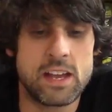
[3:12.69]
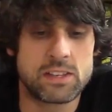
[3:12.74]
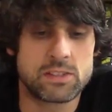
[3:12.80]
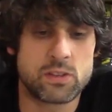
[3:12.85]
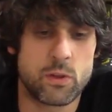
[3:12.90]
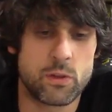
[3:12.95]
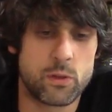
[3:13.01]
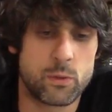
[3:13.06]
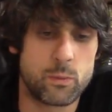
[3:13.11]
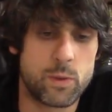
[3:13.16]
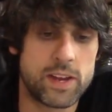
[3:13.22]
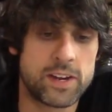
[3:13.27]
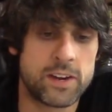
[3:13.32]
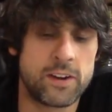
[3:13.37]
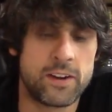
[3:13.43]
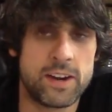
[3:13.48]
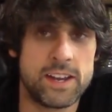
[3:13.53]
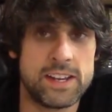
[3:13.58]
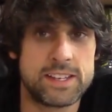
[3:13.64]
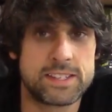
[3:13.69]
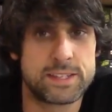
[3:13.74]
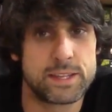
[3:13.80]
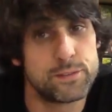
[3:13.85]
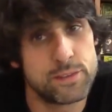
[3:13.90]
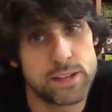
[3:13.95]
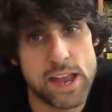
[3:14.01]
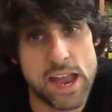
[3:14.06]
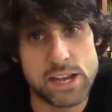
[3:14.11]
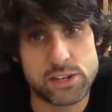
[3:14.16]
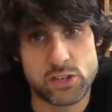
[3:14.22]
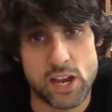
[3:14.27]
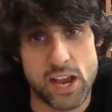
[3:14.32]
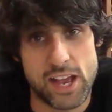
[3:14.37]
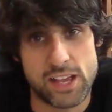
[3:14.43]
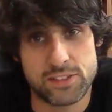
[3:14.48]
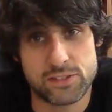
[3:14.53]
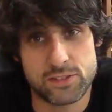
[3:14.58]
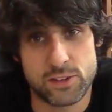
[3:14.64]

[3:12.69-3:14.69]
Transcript: So the winner is the VHS.